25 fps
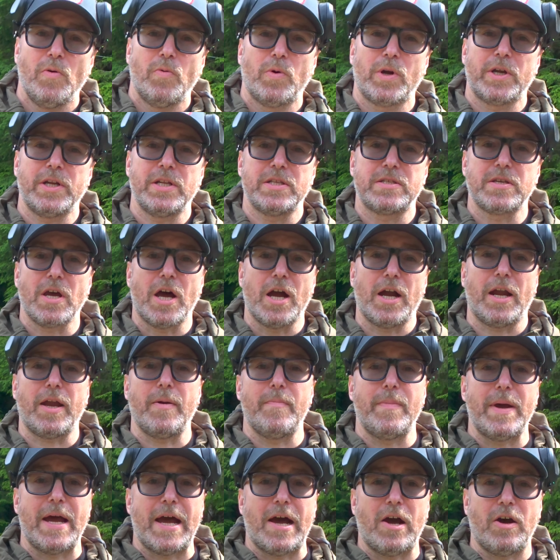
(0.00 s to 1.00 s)
We're going to
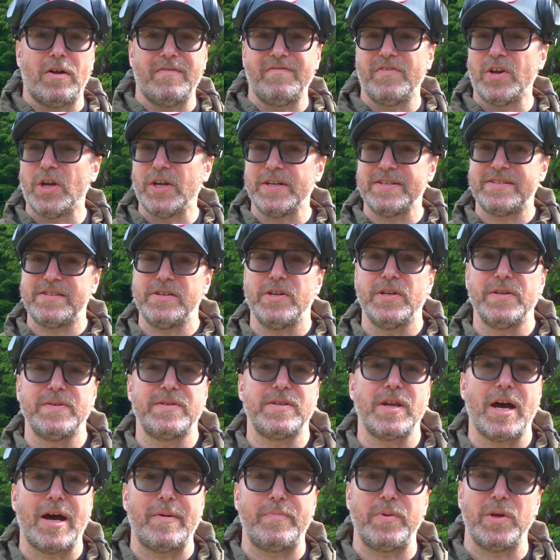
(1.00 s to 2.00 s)
talk about a very
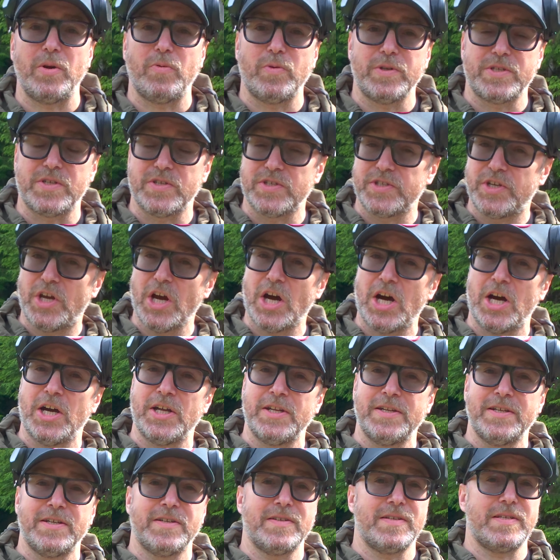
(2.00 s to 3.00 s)
serious topic, which is
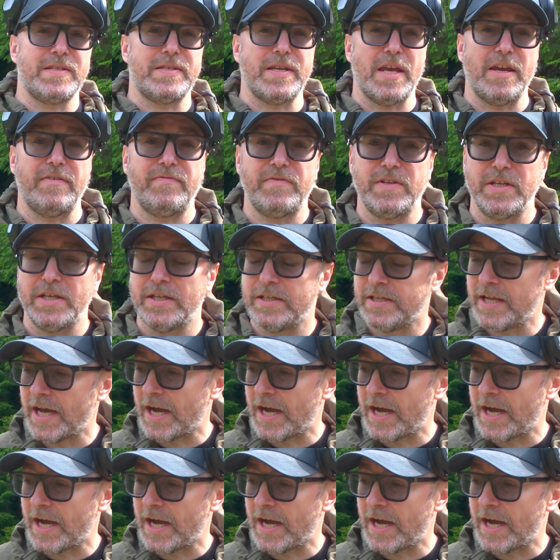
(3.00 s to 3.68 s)
gun safety.